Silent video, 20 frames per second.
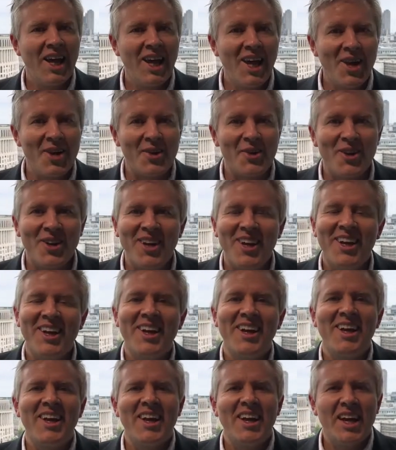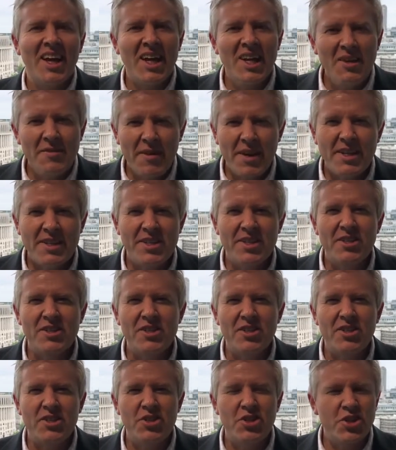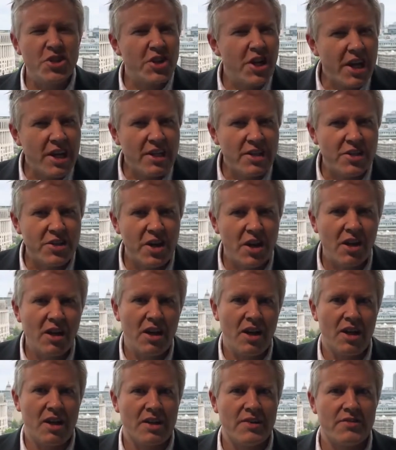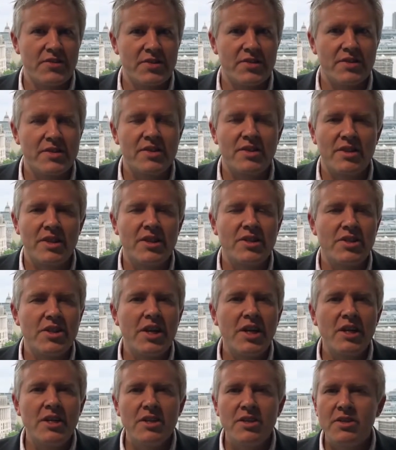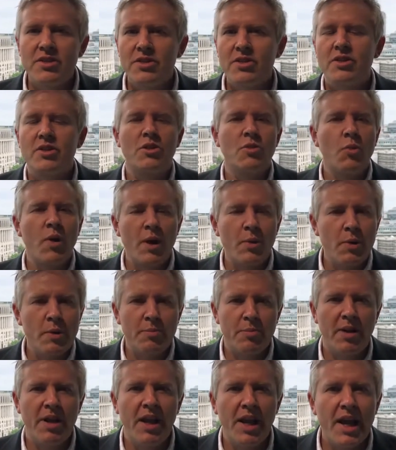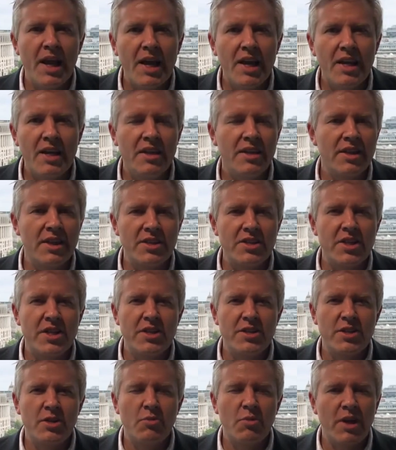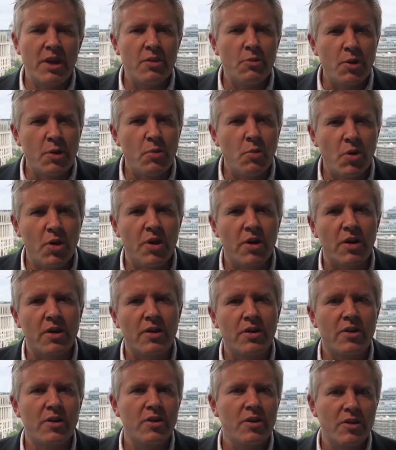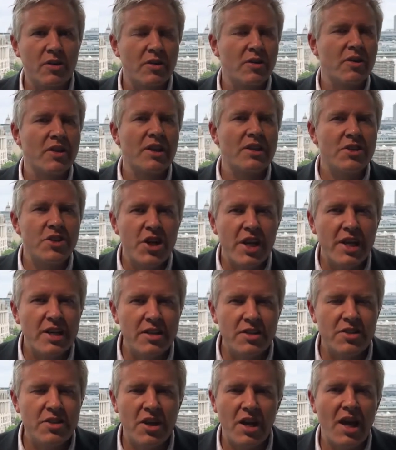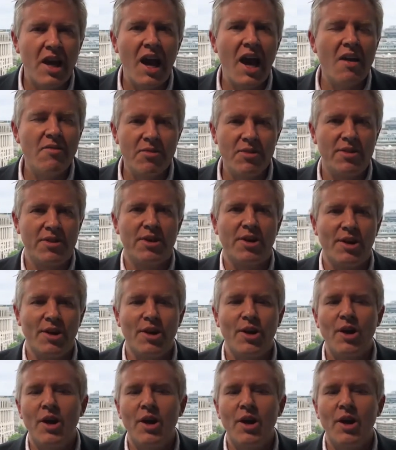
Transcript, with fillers: Hello. Innovators change our lives. They change the way we play, they change the way we work, they change everything.